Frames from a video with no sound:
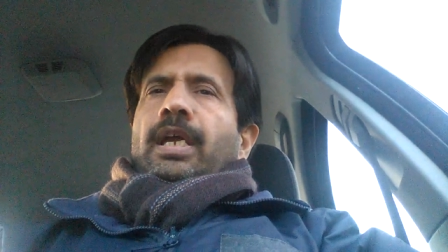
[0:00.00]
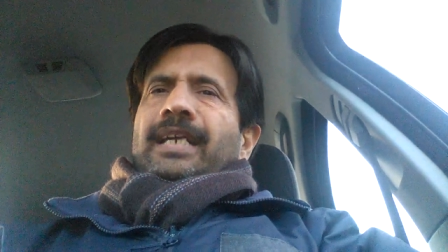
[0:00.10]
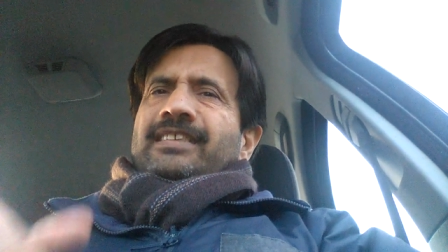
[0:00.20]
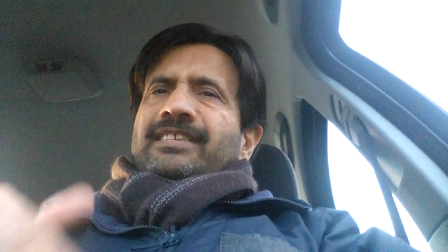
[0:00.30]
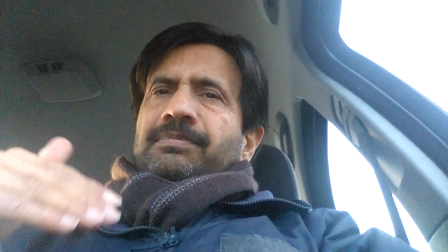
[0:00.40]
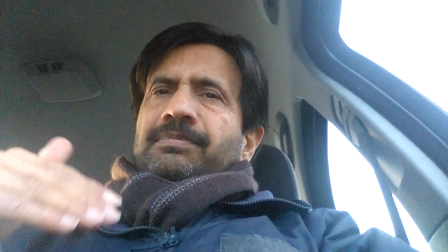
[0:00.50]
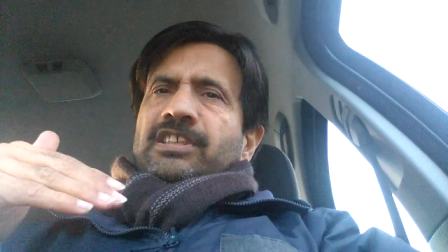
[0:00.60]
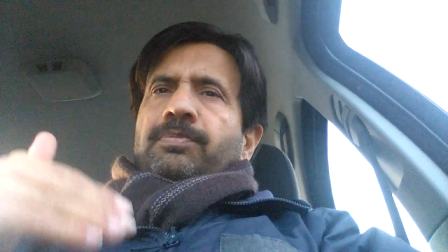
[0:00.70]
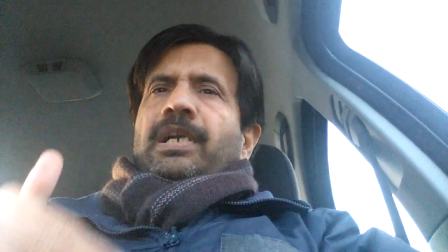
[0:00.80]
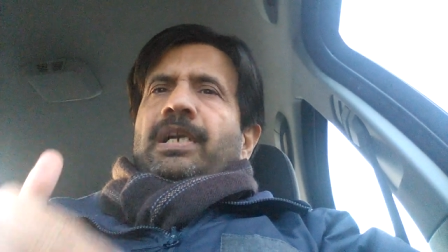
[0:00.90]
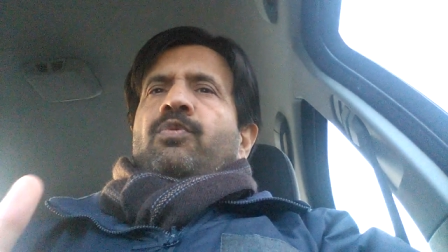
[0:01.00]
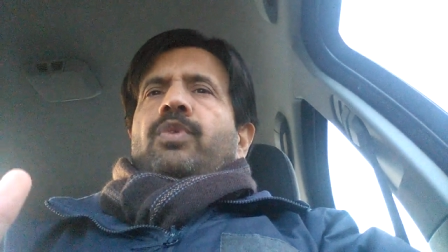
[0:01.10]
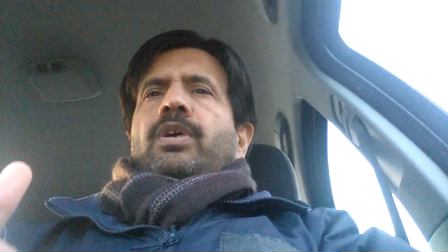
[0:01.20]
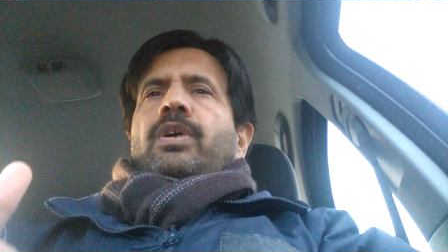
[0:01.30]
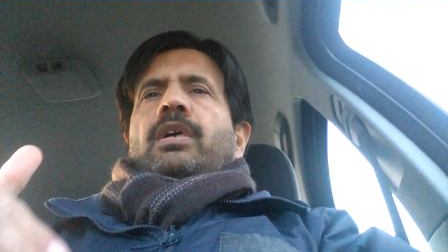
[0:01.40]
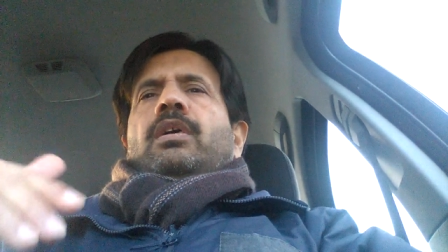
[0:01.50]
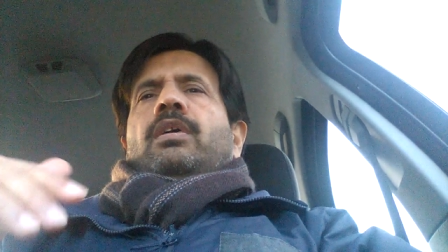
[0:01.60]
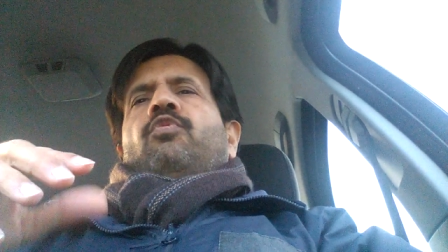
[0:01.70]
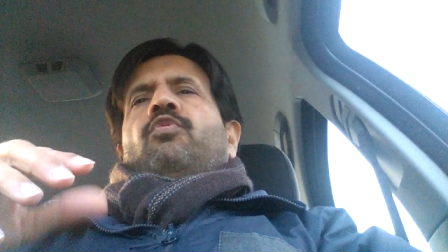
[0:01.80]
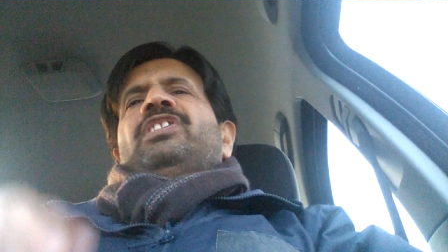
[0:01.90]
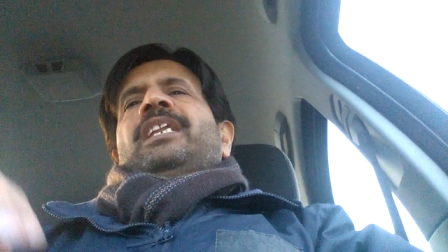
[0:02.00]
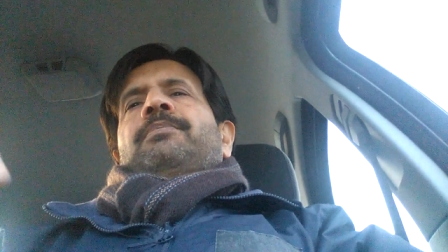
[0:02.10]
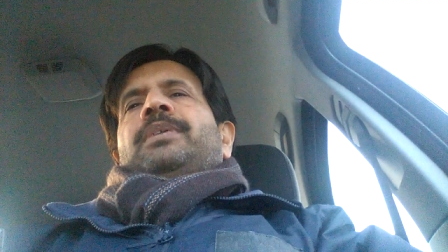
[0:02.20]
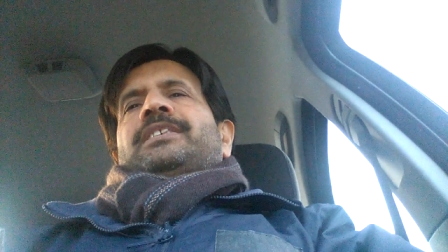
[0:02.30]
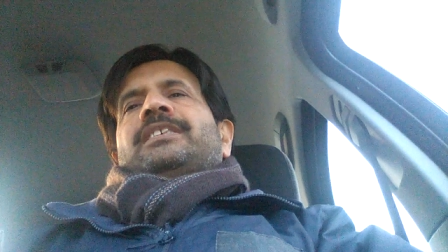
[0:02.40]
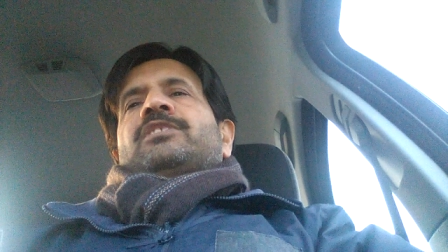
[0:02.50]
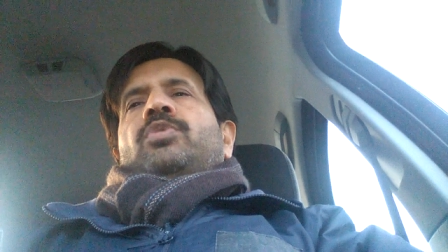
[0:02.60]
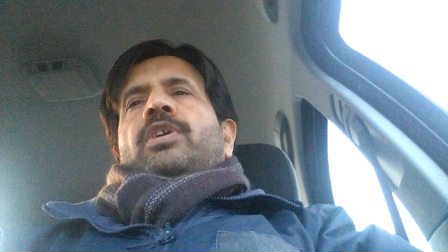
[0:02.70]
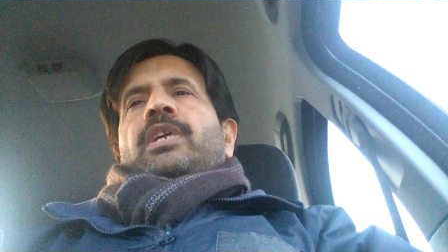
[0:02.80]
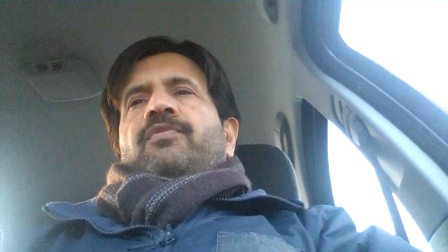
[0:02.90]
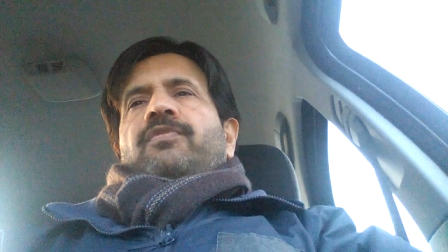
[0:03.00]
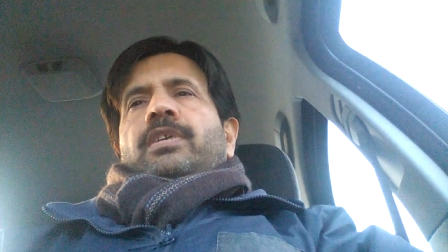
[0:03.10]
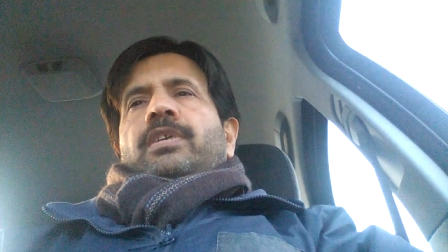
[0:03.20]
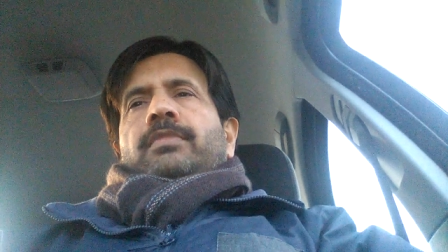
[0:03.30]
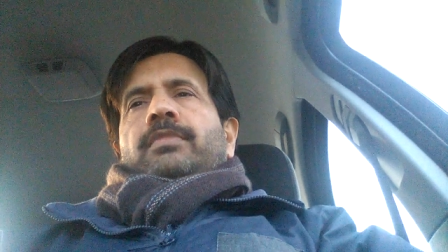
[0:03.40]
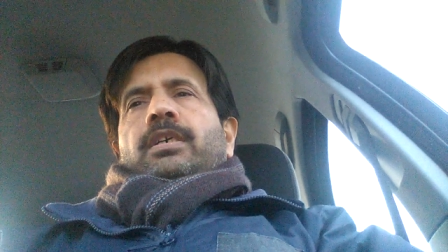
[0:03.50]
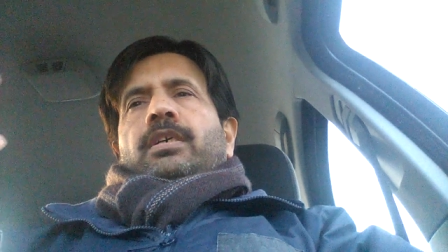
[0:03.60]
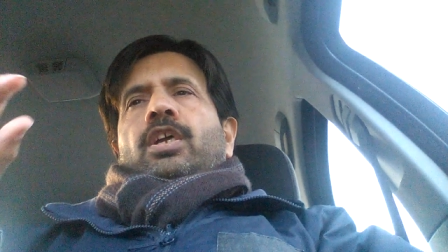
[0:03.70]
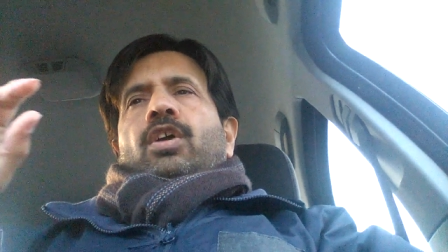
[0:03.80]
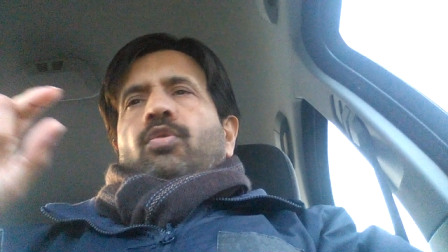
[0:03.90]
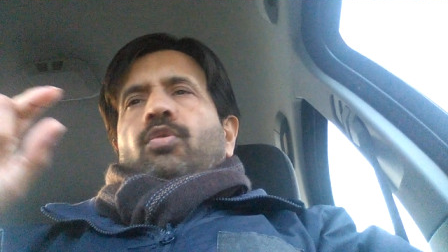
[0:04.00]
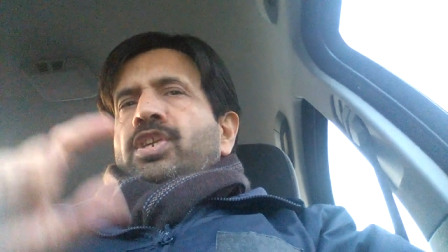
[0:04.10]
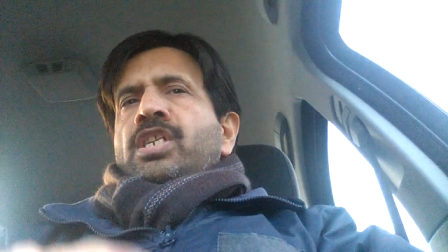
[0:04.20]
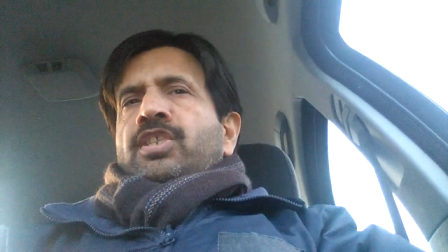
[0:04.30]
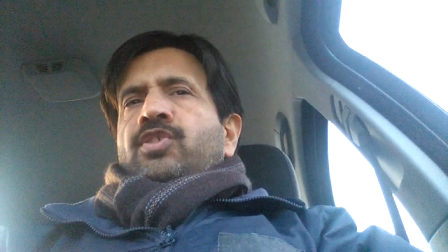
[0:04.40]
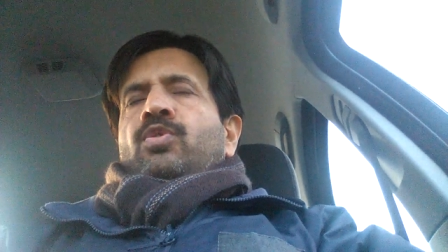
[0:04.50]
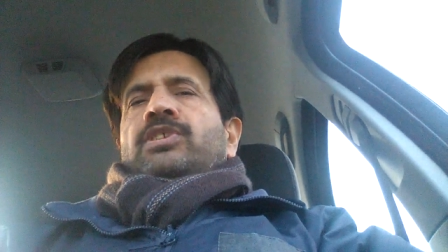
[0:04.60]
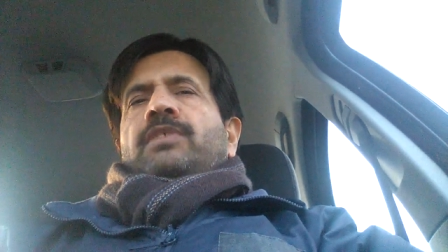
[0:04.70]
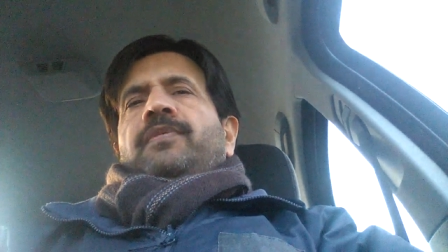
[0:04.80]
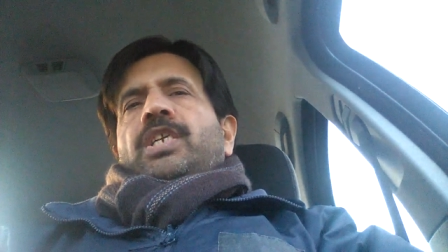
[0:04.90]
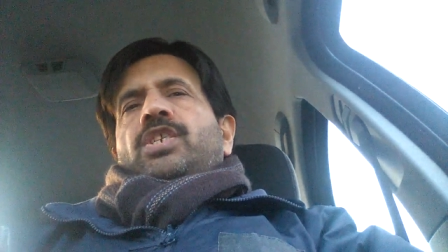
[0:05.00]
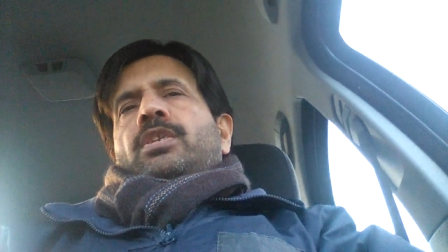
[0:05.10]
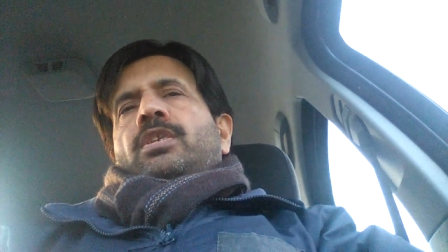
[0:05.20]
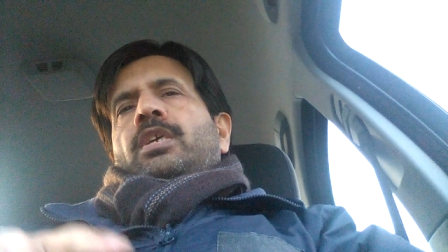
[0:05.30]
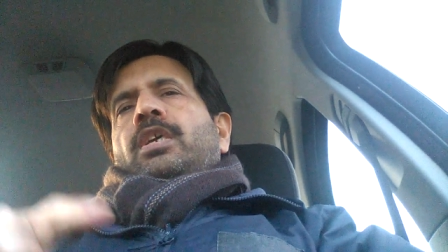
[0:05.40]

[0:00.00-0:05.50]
And the sepsis spread uh, within a person's body from the original source of infection